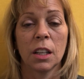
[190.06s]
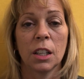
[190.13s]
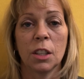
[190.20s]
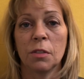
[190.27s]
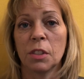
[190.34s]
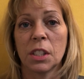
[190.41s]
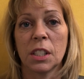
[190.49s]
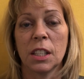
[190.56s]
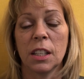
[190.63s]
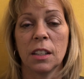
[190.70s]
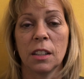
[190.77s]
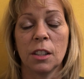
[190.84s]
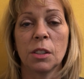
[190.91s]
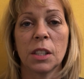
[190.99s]
You
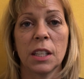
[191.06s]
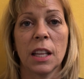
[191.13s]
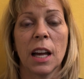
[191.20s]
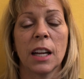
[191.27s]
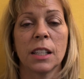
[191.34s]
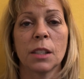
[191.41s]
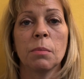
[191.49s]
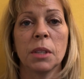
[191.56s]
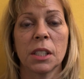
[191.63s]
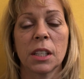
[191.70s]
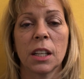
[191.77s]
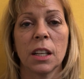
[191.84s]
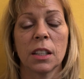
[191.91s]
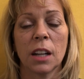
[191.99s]
see that as a
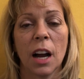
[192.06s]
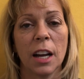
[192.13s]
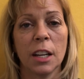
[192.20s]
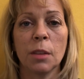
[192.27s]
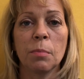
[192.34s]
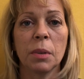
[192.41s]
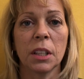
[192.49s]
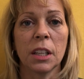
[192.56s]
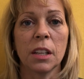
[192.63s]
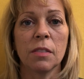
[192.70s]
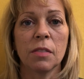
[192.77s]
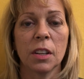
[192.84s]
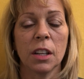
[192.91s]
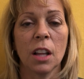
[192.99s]
misguided
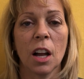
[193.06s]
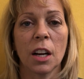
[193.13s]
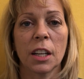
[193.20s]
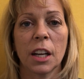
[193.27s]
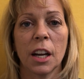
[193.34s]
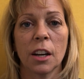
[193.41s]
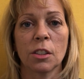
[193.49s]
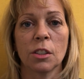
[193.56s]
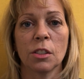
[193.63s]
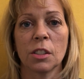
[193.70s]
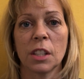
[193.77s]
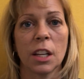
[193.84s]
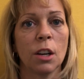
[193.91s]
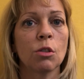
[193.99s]
belief in a lot of
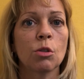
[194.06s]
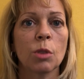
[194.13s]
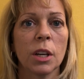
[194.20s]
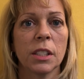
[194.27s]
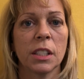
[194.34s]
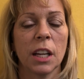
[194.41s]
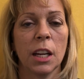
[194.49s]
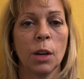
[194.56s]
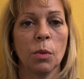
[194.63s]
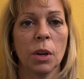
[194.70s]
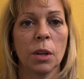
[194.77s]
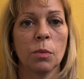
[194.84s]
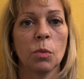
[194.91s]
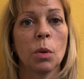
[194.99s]
characters. They don't trust
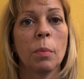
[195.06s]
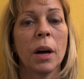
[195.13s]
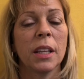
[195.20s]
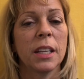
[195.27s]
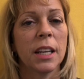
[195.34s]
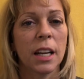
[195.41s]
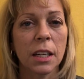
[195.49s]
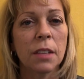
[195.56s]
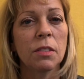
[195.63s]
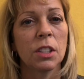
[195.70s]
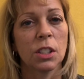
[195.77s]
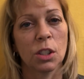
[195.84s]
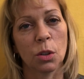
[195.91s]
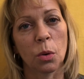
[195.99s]
anyone. Well, by the end of
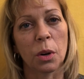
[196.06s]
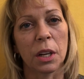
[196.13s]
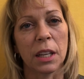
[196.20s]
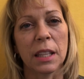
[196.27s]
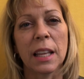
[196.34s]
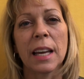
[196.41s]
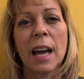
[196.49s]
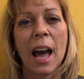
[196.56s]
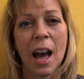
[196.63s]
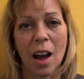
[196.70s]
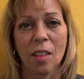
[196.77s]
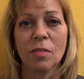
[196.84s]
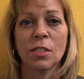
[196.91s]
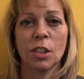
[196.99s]
the story, they
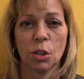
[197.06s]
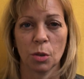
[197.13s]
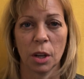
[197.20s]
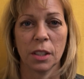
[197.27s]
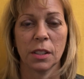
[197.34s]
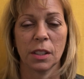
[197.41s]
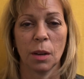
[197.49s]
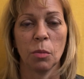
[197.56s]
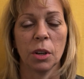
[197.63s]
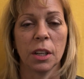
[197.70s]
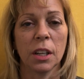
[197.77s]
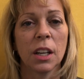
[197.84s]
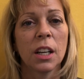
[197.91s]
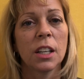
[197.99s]
have to trust
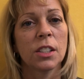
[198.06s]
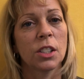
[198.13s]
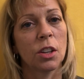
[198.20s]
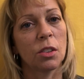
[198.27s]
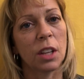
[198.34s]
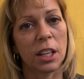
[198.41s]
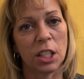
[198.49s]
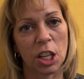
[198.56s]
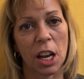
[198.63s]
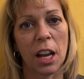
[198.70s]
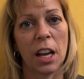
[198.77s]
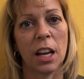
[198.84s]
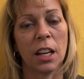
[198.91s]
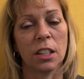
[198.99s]
someone, so they
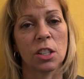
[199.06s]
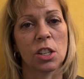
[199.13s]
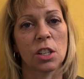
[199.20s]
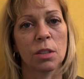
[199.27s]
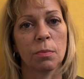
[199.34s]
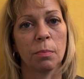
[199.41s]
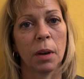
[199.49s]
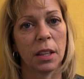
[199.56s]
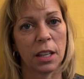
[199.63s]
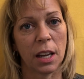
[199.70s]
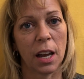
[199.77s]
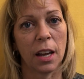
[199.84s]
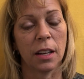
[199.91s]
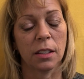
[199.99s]
change by the
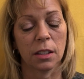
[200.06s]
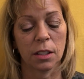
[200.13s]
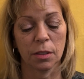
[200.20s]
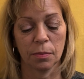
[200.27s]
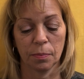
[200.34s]
end.